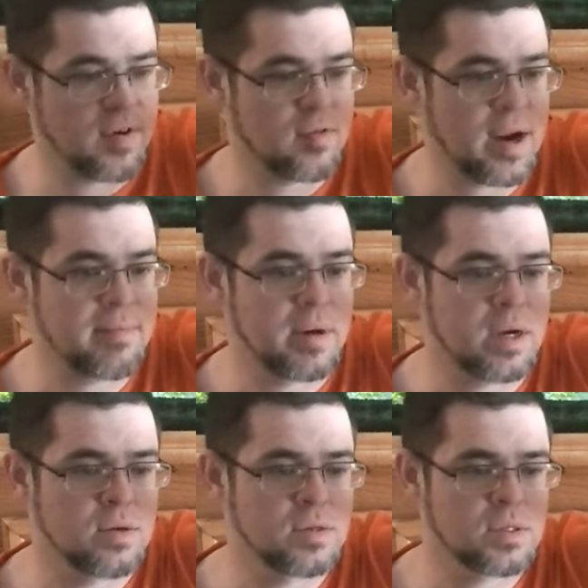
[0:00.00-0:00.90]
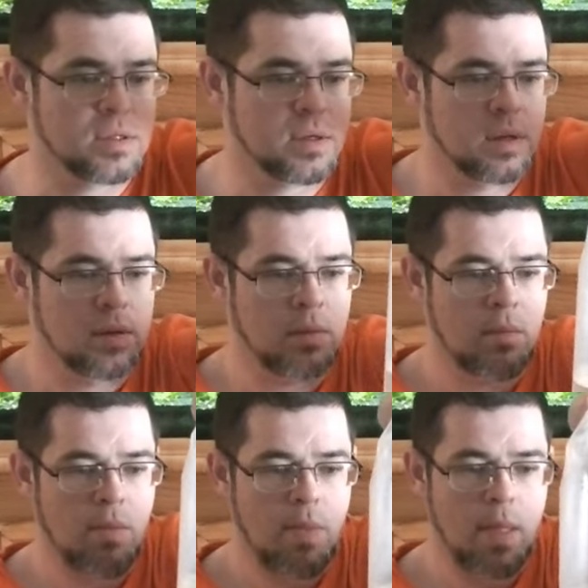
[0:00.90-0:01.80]
rainbows.
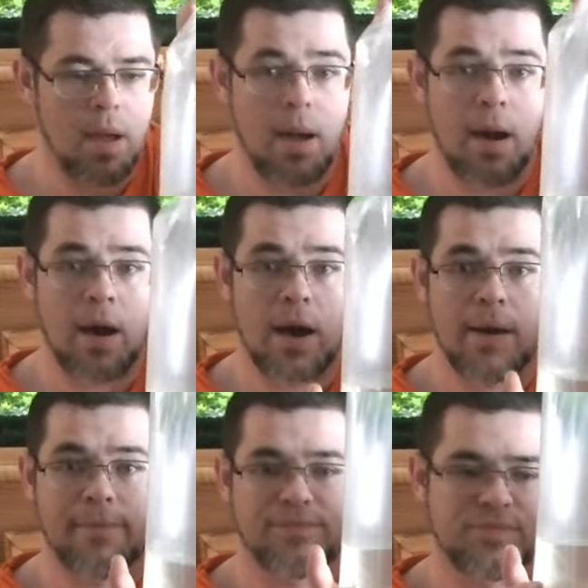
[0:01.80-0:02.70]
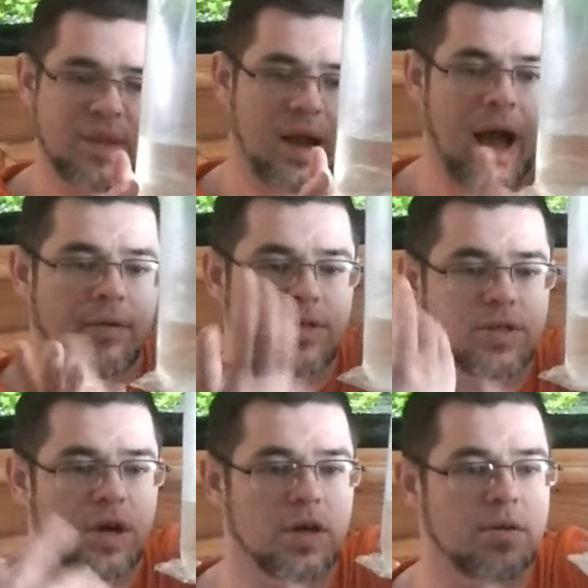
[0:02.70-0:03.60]
Um, I would
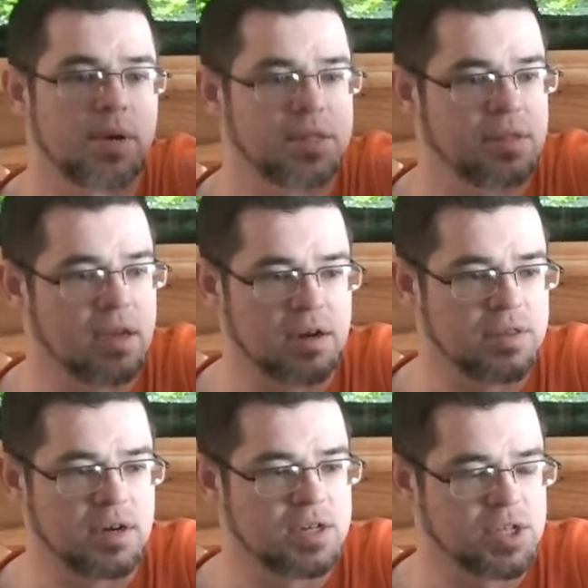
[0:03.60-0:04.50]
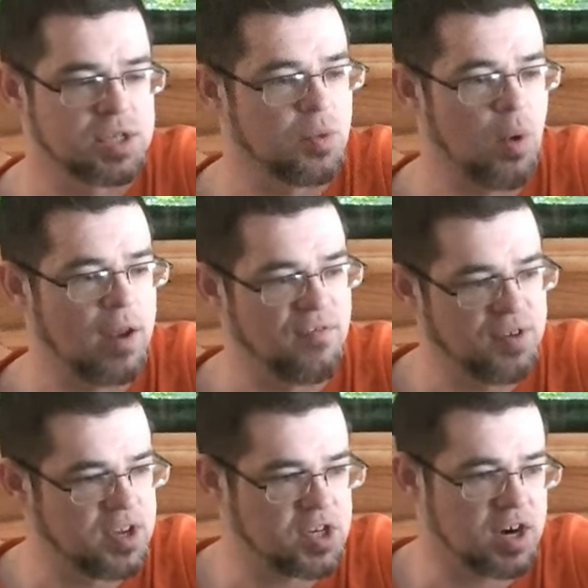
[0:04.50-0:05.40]
show you, but they're they're just a white
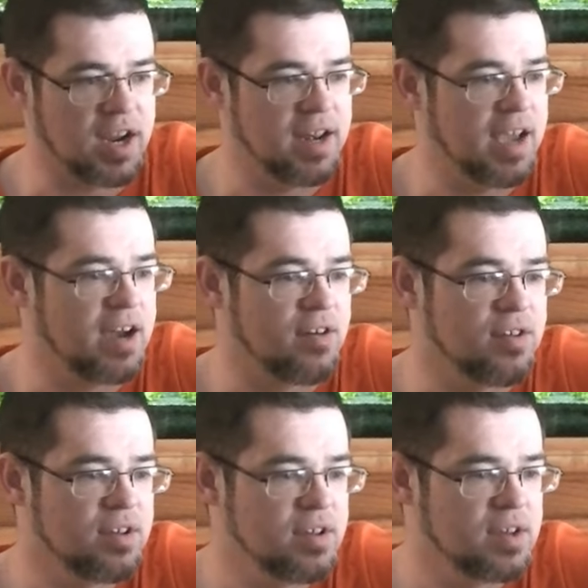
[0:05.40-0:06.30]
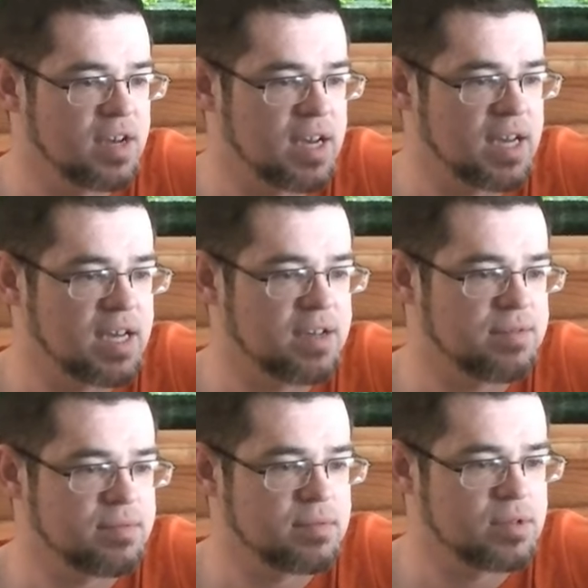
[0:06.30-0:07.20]
fish right now. Uh,
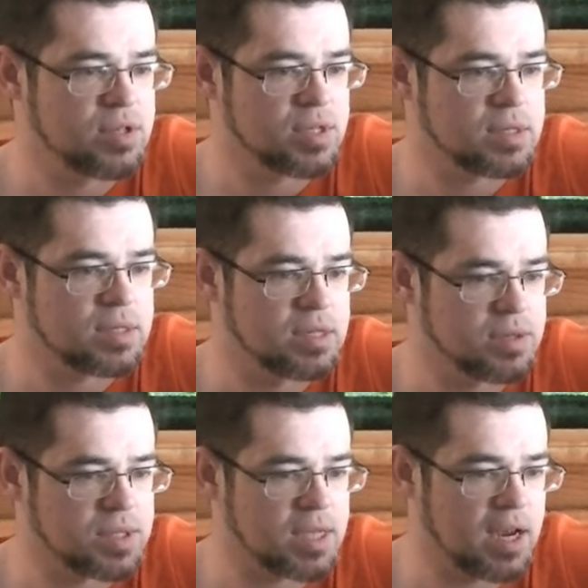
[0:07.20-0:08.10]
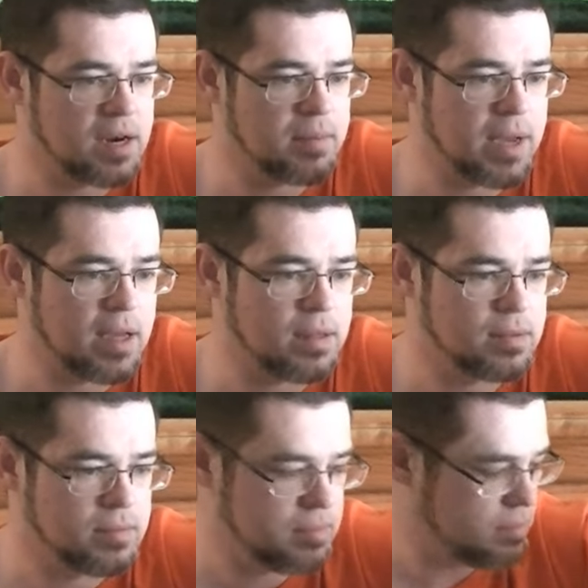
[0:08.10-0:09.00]
just still scared about
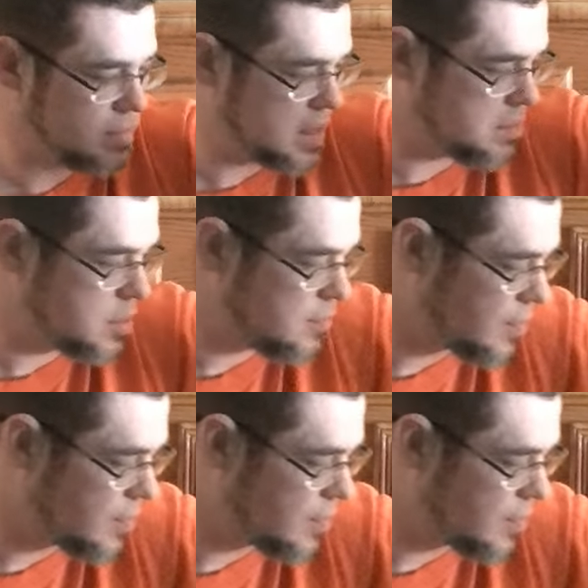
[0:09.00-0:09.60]
being moved